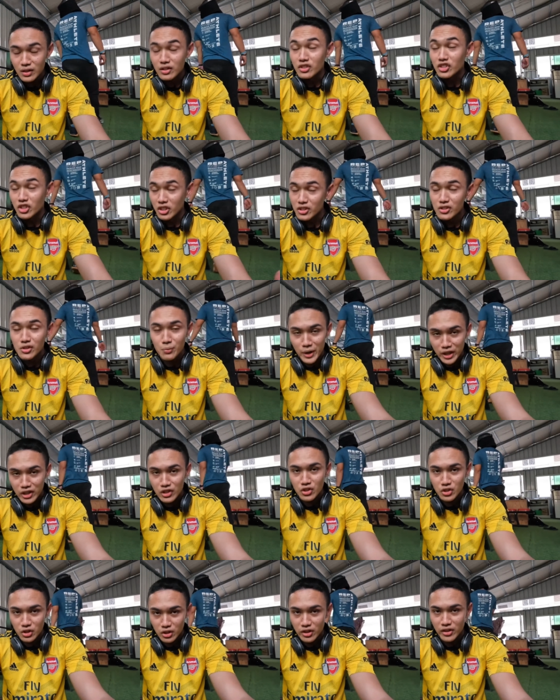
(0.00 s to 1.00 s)
judges are making
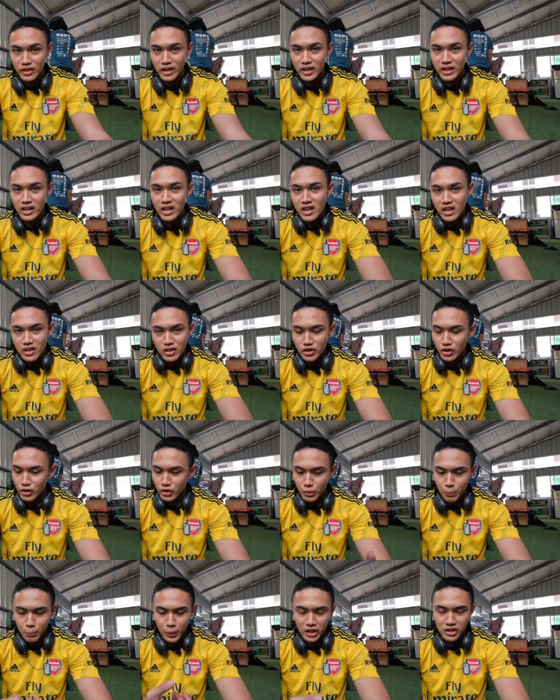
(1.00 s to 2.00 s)
sure that, you know,
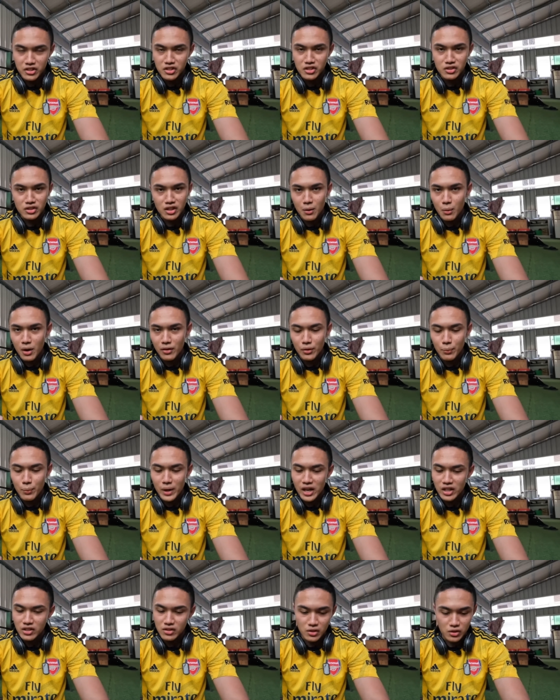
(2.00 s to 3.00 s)
your butt doesn't come off the
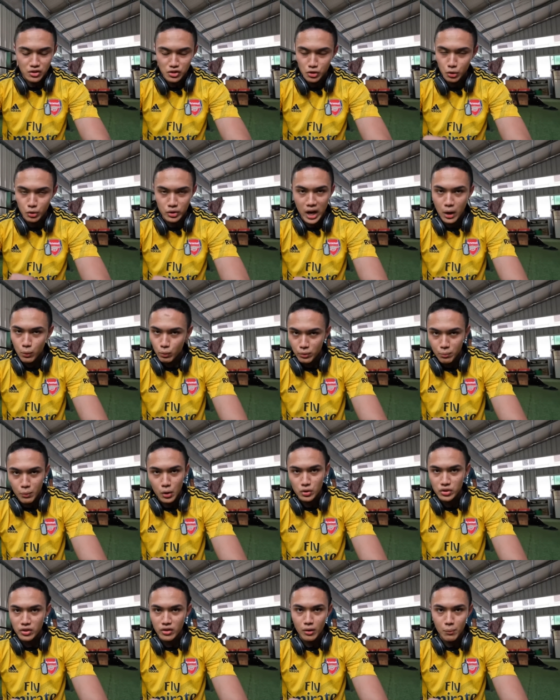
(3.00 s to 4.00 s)
bench, there's no downward
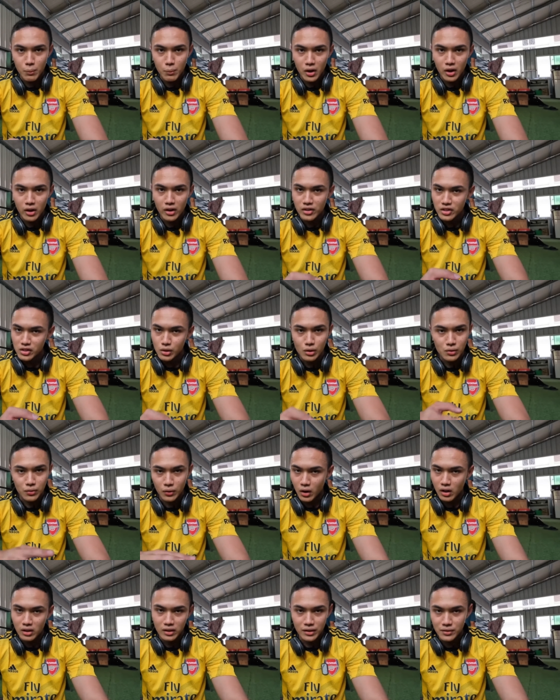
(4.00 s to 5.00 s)
motion of the bar. This goes for
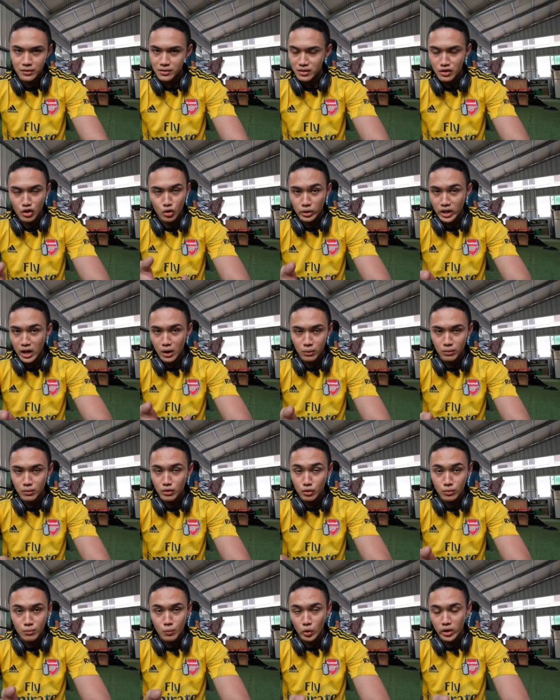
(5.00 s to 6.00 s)
all this, no
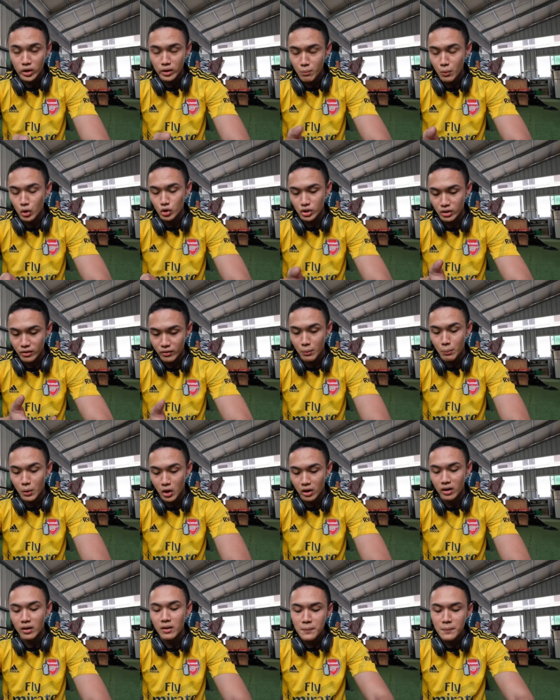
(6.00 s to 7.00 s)
downward motion of the
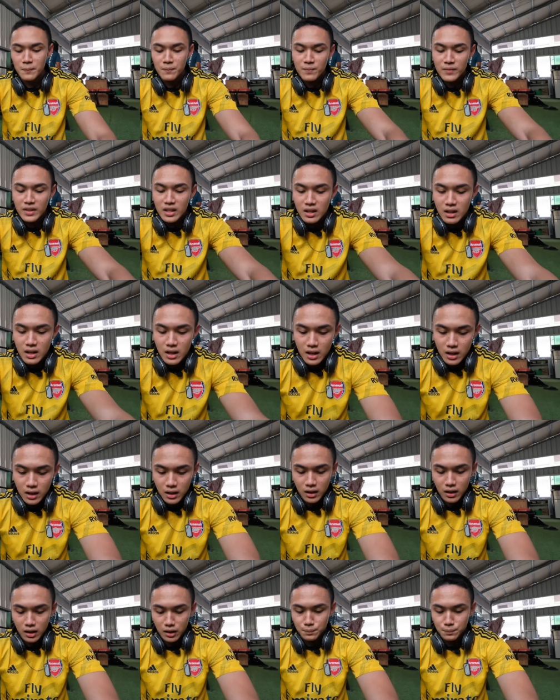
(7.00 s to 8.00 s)
bar.
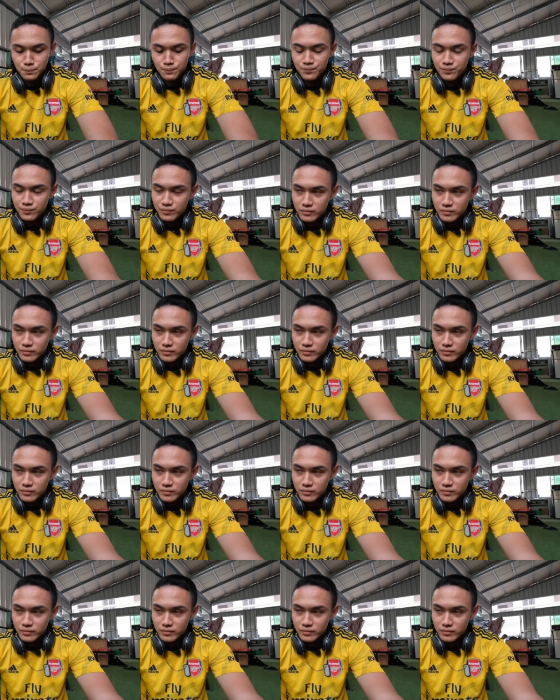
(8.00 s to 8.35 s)
Um,